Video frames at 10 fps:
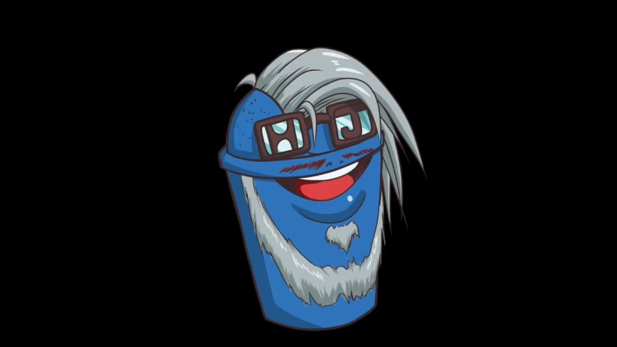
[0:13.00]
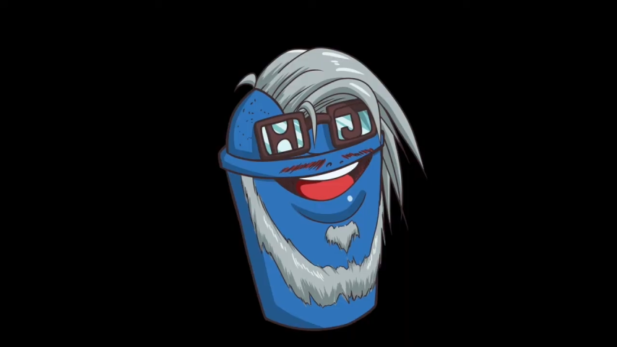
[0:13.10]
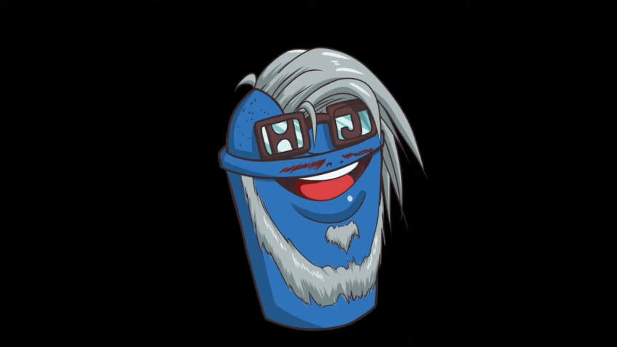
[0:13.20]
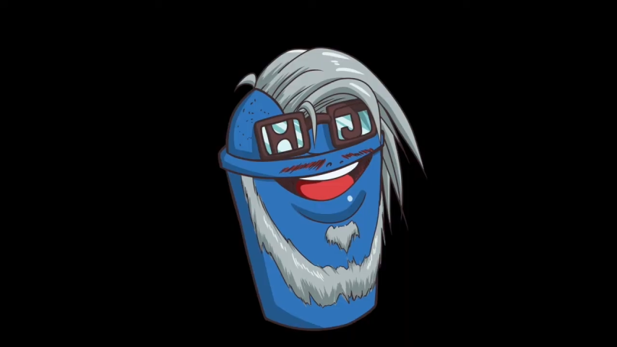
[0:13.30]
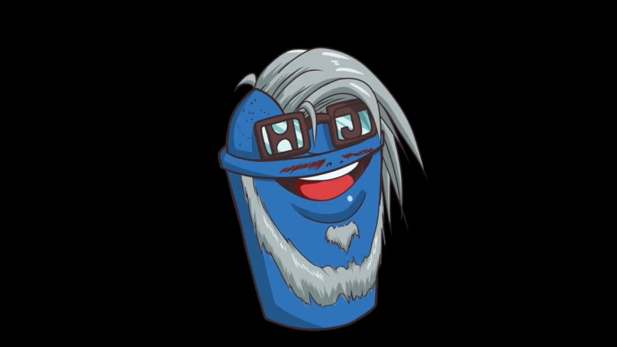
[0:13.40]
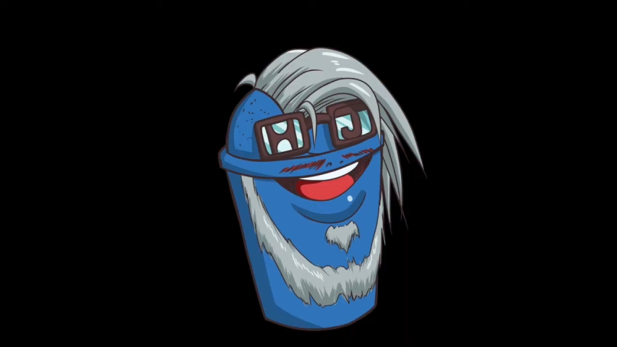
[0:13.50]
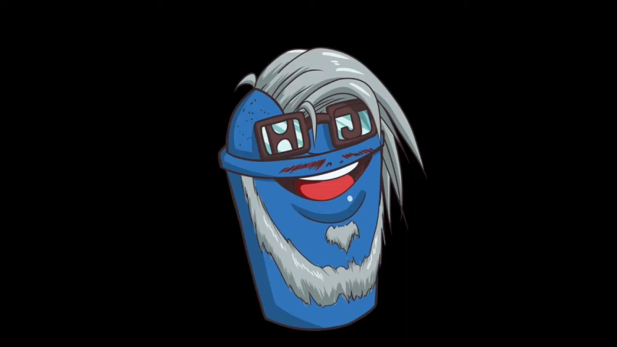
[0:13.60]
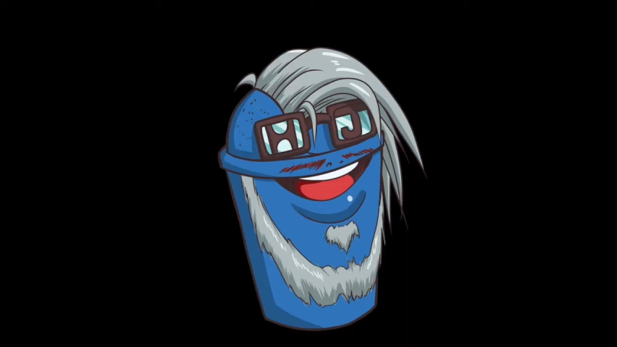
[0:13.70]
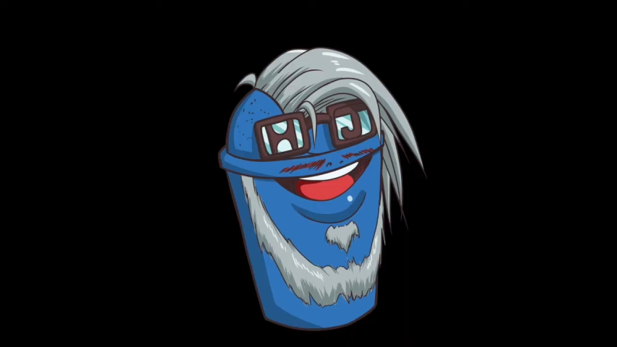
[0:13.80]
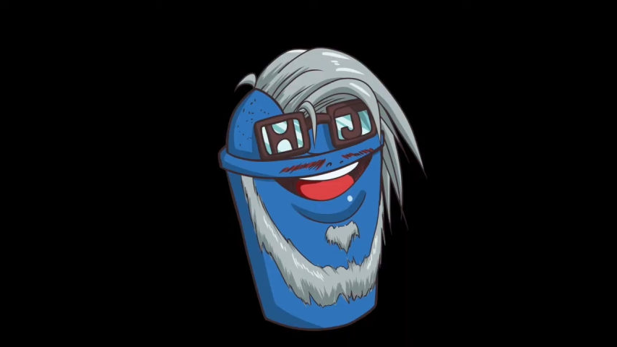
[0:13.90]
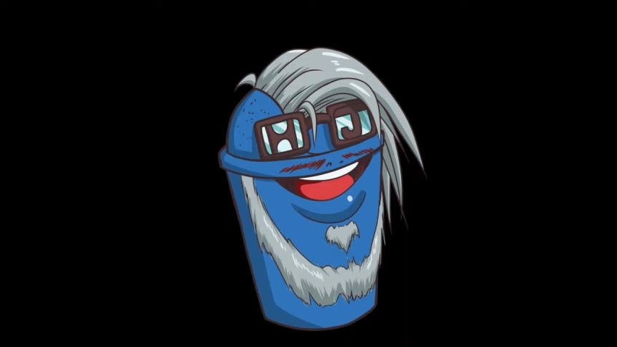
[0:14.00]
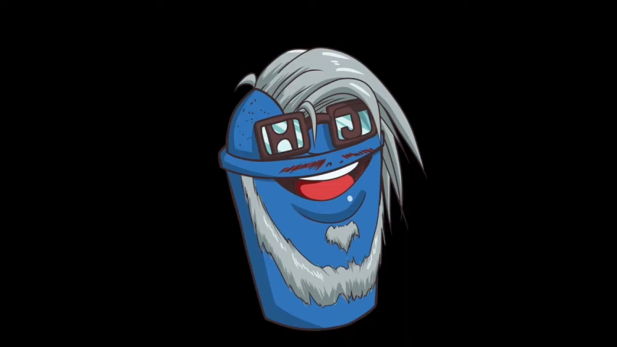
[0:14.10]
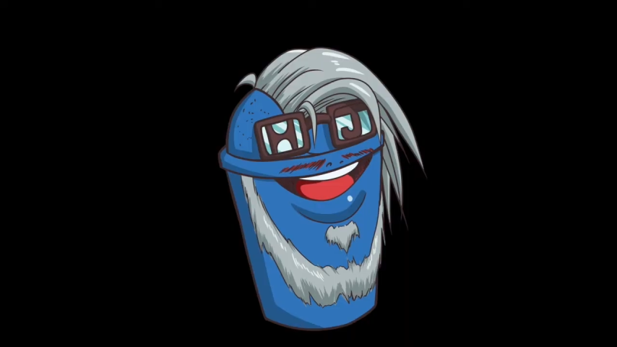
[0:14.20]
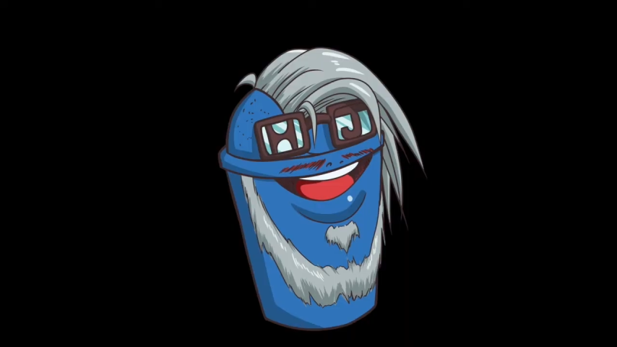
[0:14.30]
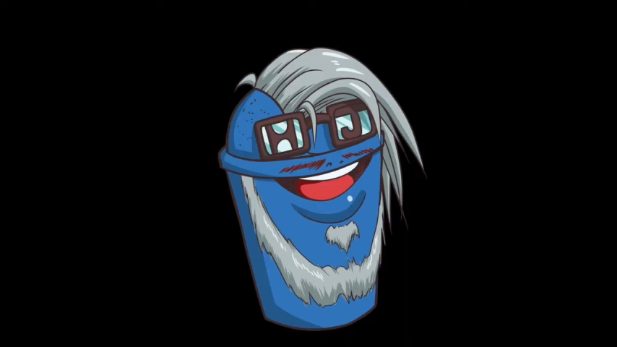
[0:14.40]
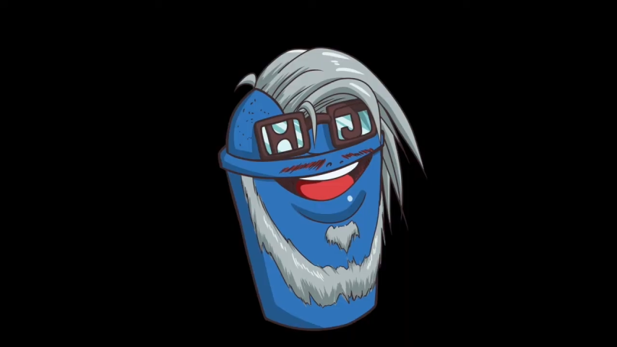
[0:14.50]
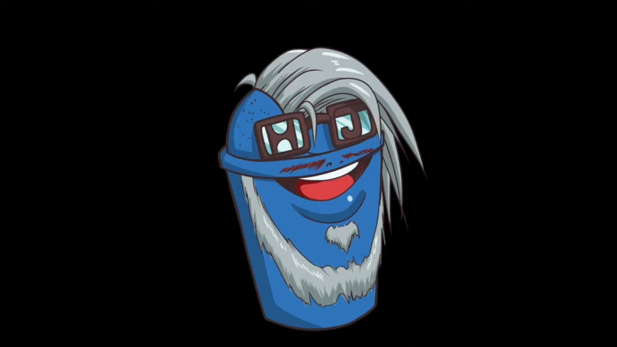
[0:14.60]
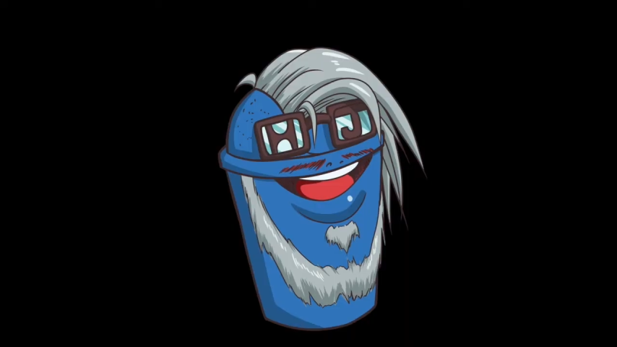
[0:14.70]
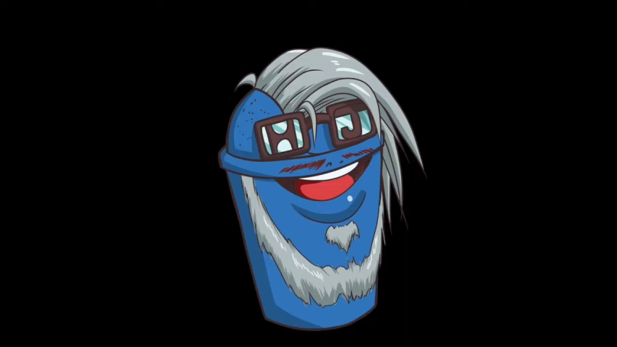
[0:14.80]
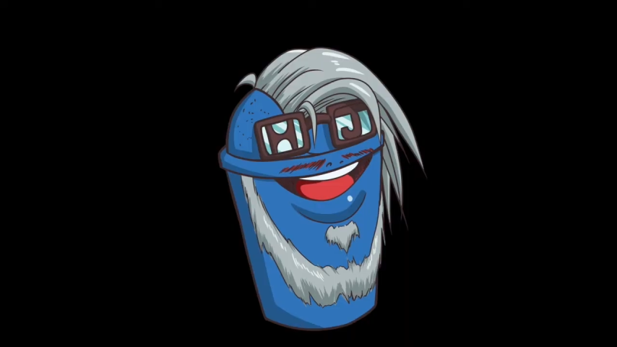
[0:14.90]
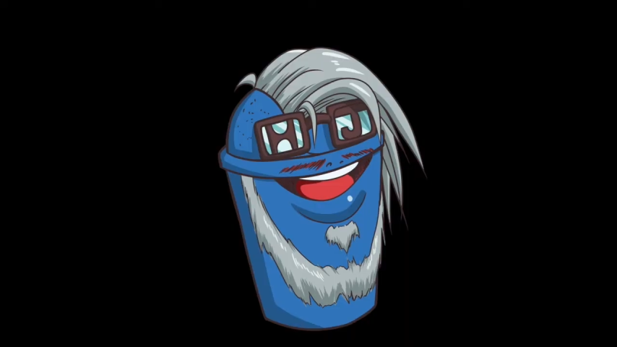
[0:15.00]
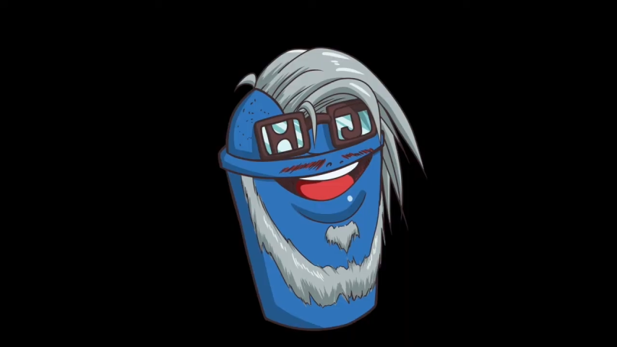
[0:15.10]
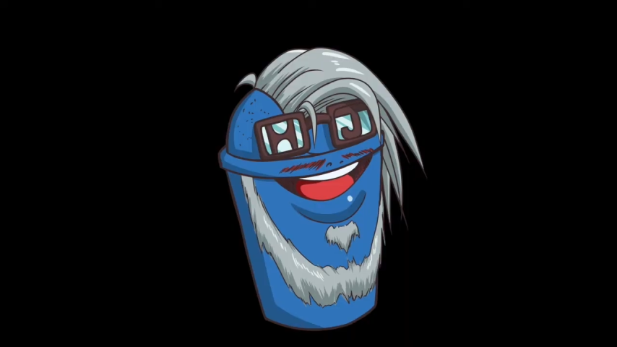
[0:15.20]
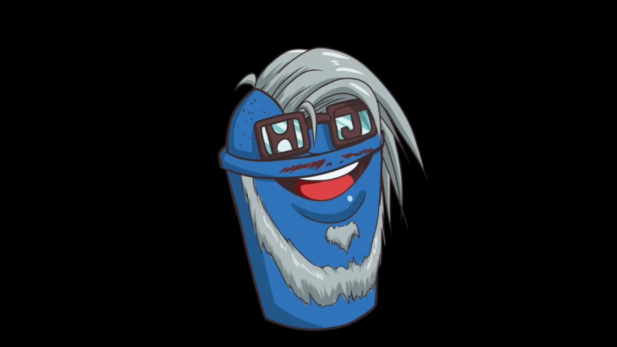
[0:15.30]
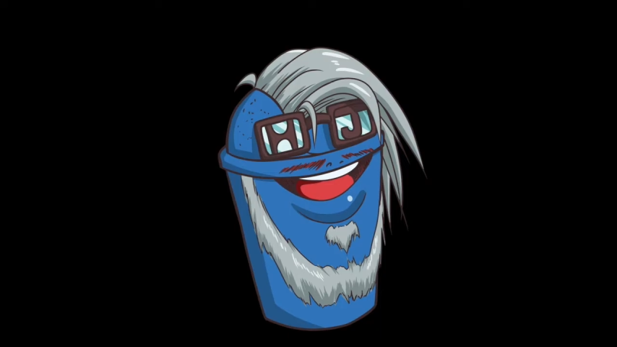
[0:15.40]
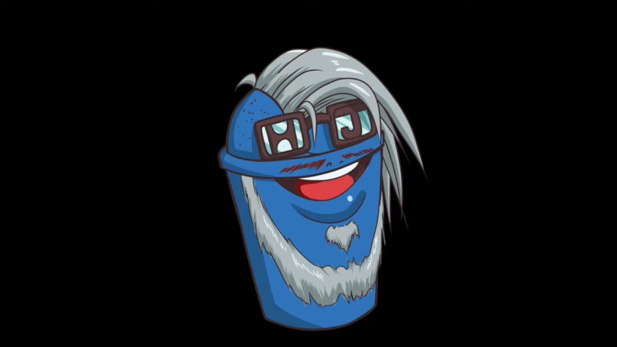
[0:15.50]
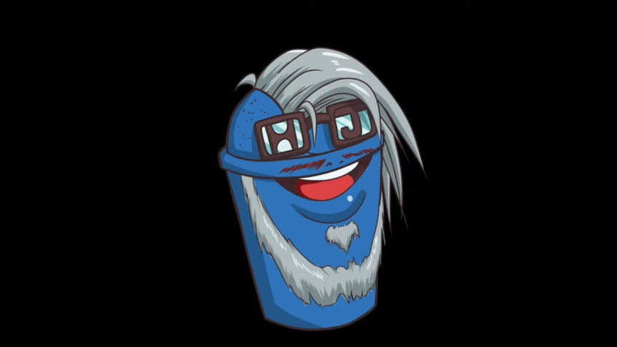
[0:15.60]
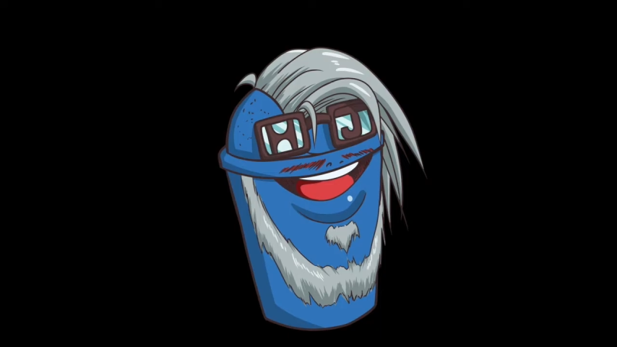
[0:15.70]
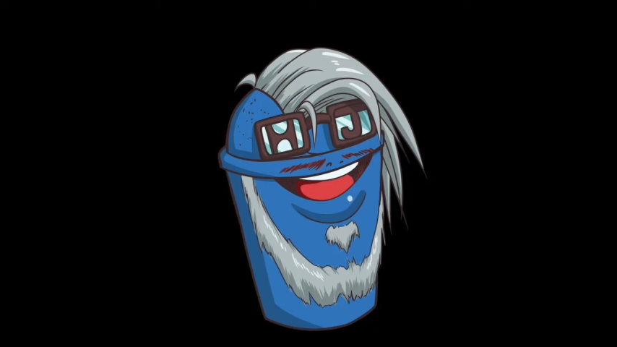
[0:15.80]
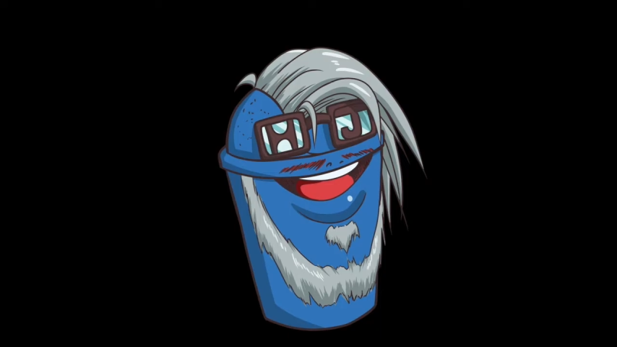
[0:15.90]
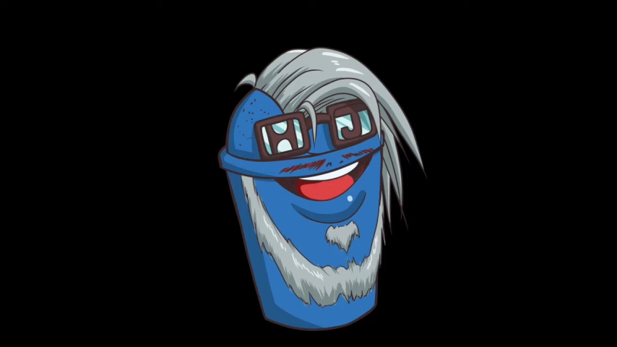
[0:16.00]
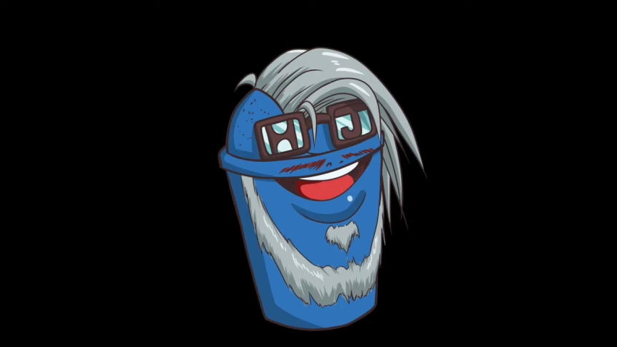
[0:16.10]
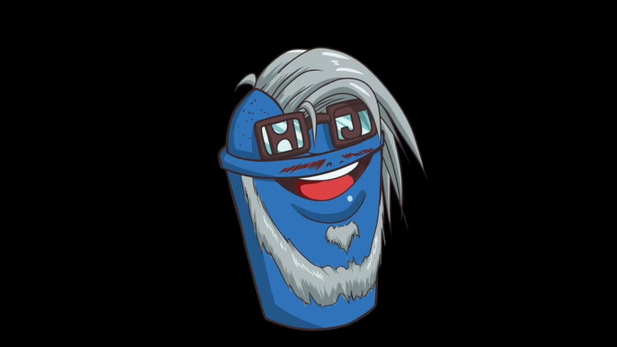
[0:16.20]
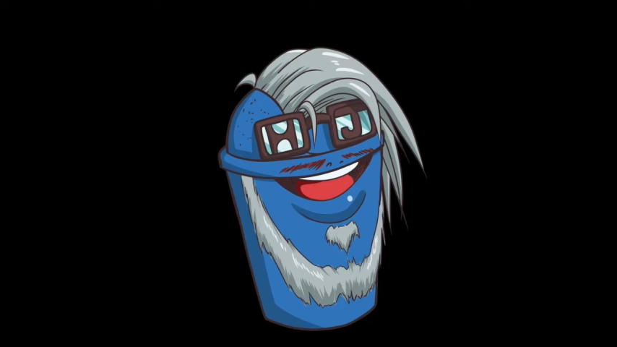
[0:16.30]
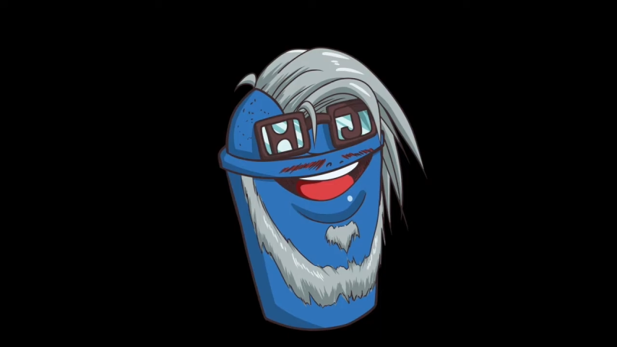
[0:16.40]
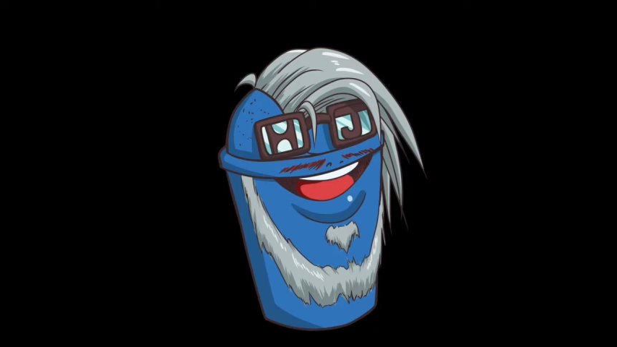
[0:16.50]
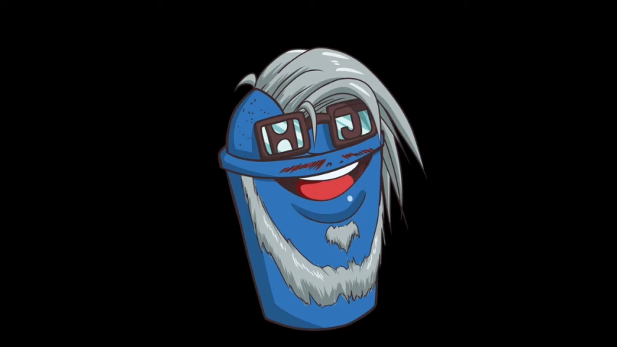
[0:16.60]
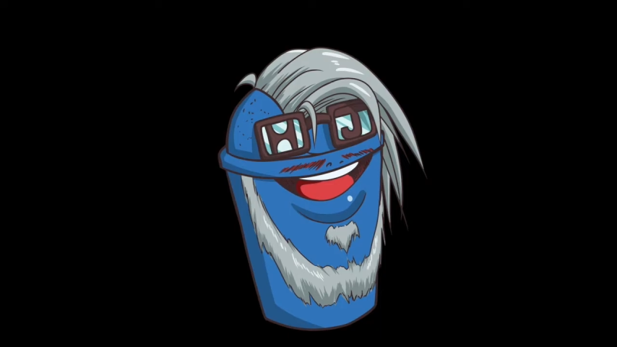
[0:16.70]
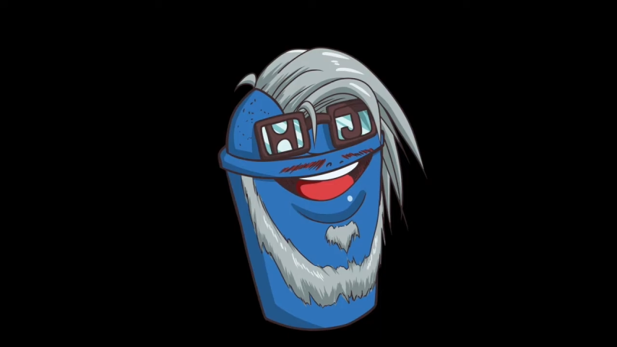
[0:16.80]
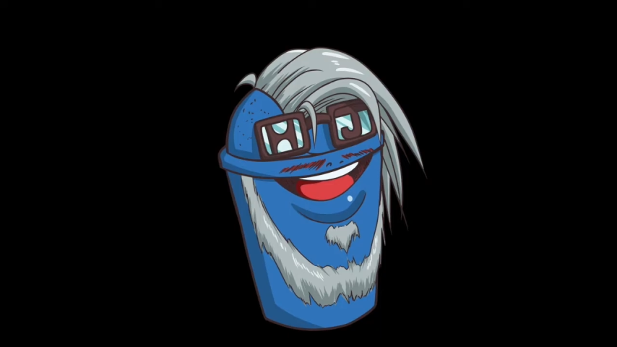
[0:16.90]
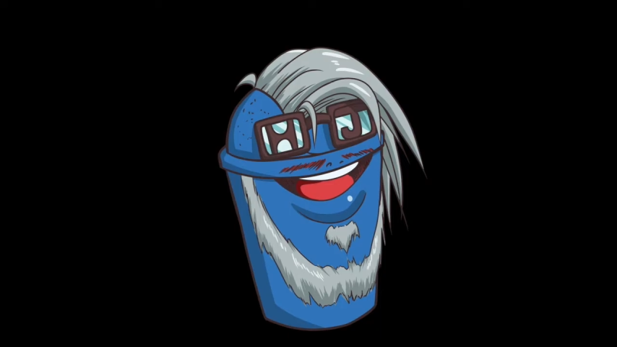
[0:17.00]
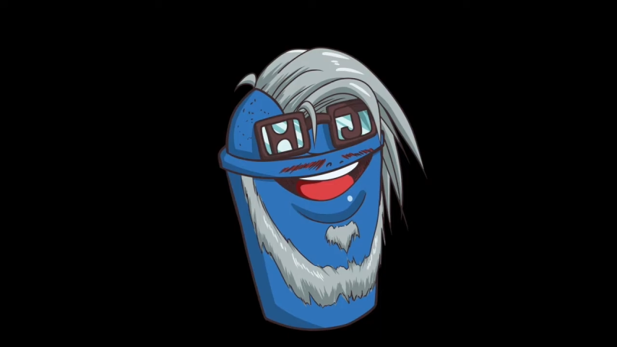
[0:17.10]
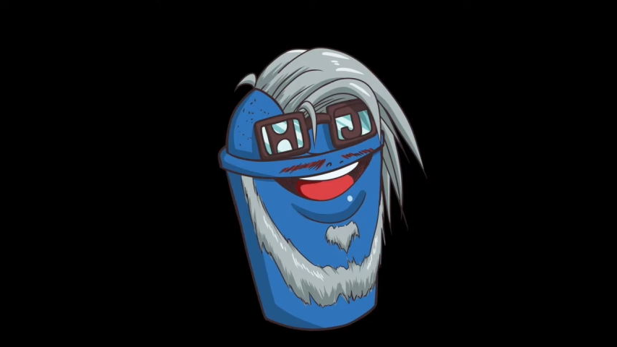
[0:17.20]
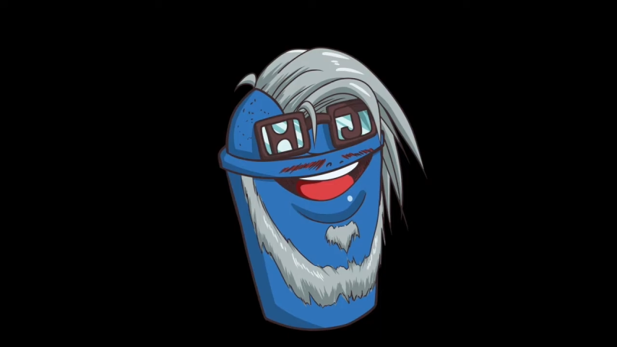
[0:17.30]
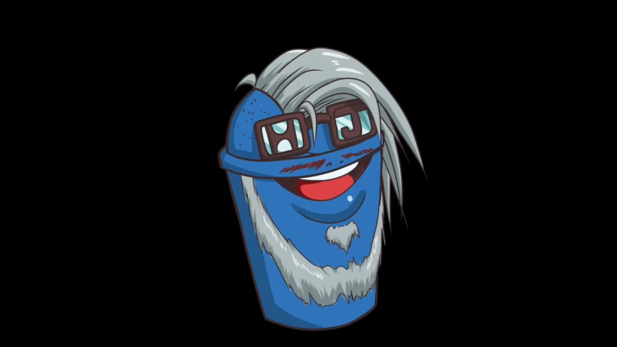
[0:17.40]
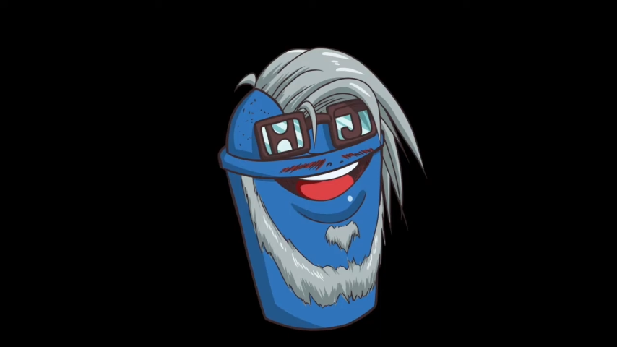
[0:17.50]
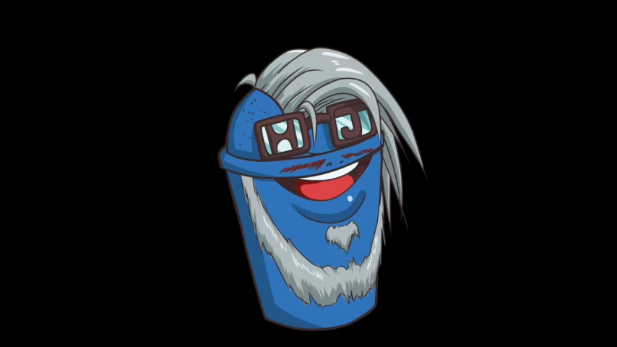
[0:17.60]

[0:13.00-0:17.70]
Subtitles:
(no speaker visible)